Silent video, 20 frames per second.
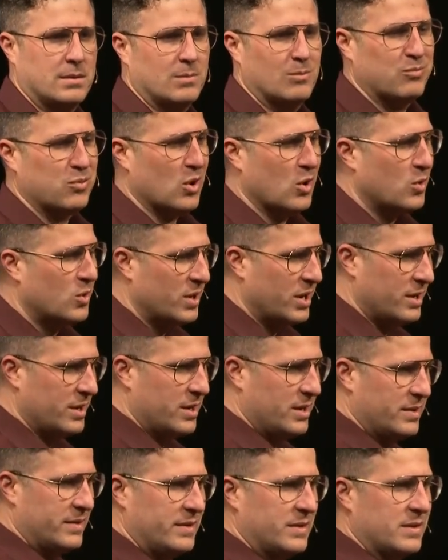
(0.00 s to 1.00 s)

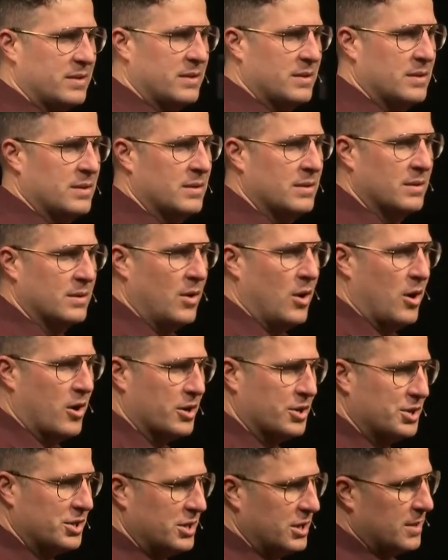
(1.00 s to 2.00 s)
brokenness,
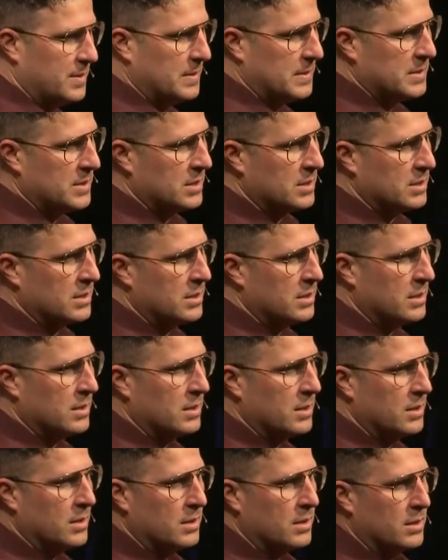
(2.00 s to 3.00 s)
hardships.
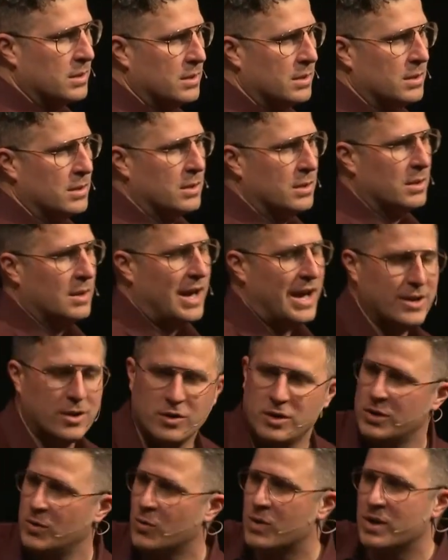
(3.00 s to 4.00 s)
I know
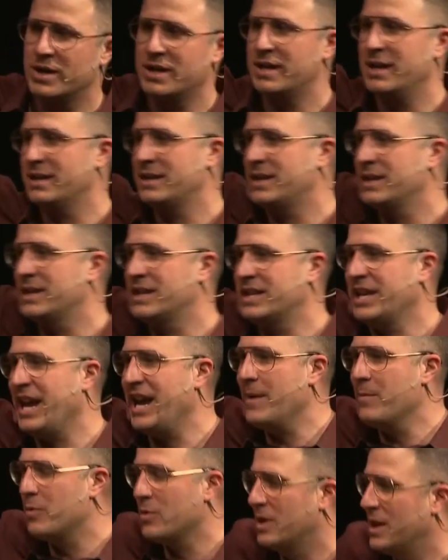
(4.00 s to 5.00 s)
you want to get to the
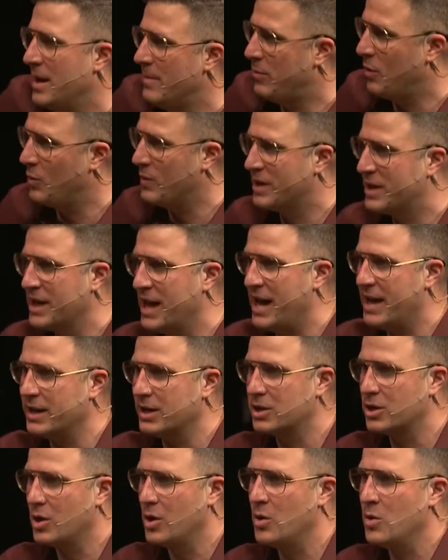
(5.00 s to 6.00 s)
tableland, but we got to
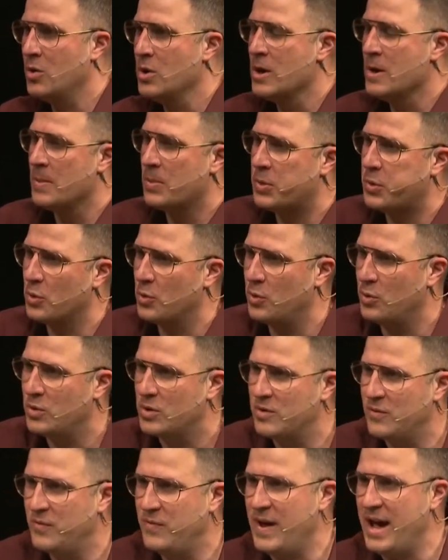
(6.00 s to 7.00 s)
go through
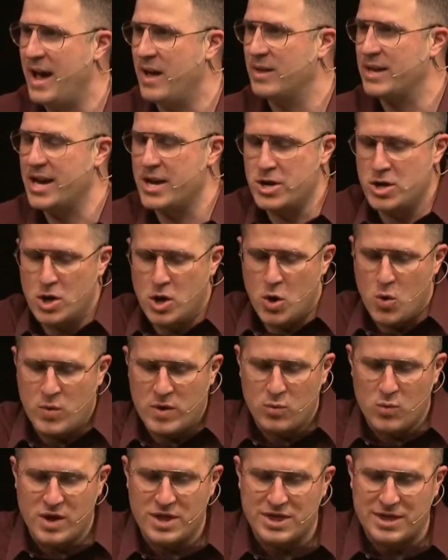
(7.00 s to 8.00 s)
the valley. I know
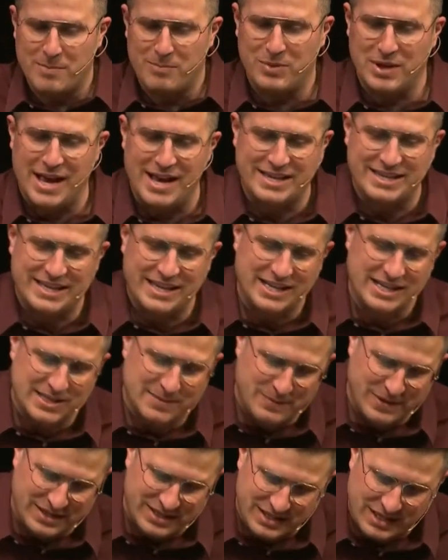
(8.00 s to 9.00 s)
we want the blessings,
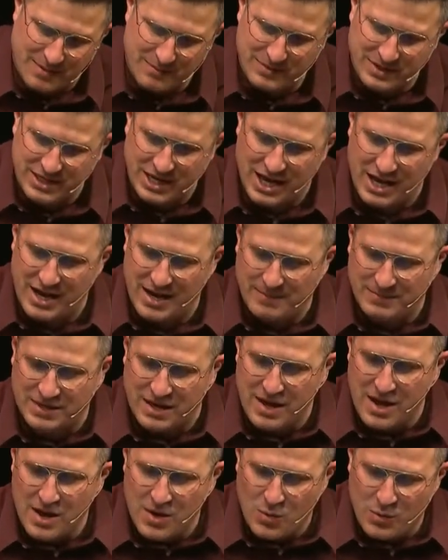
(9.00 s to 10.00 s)
but sometimes
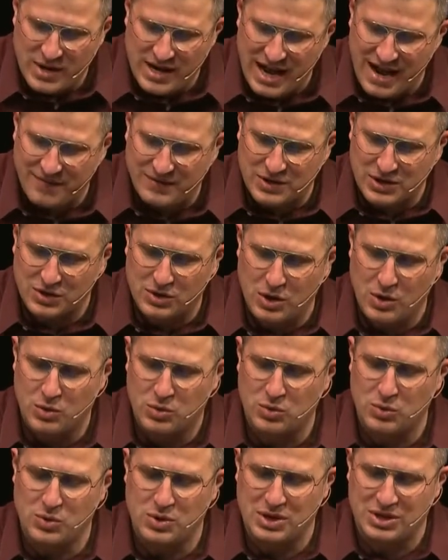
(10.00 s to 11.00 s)
we have to go
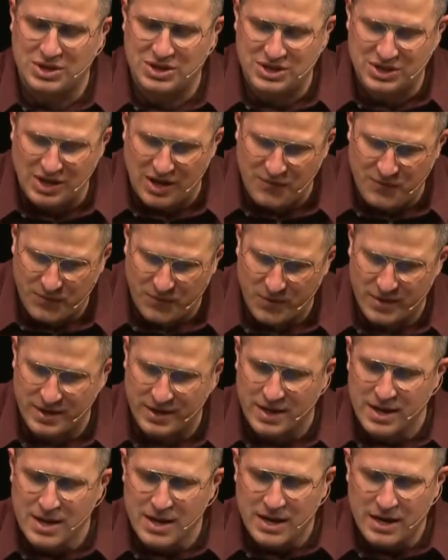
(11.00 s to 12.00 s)
through the
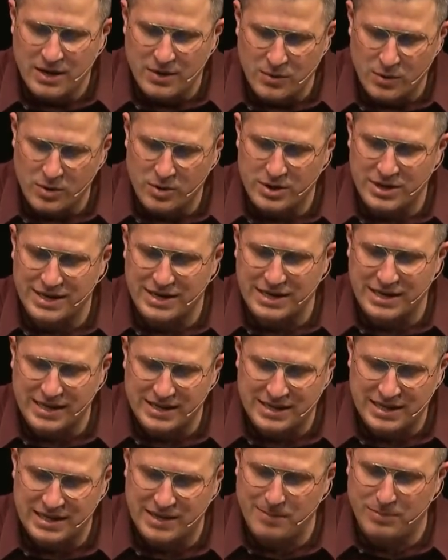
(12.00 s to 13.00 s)
suffering in order to
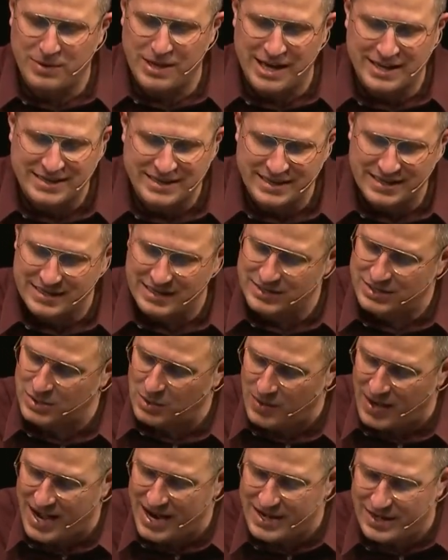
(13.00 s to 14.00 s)
get to the blessings. And
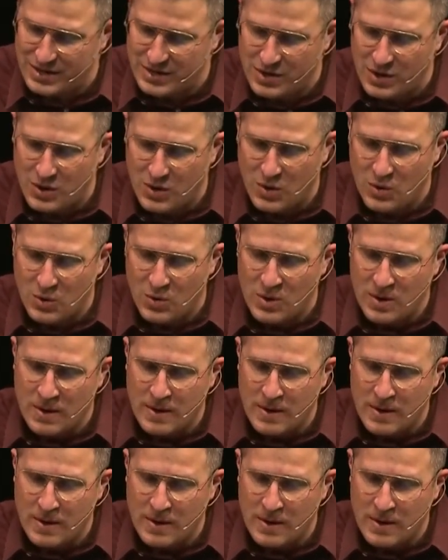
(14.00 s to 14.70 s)
so I know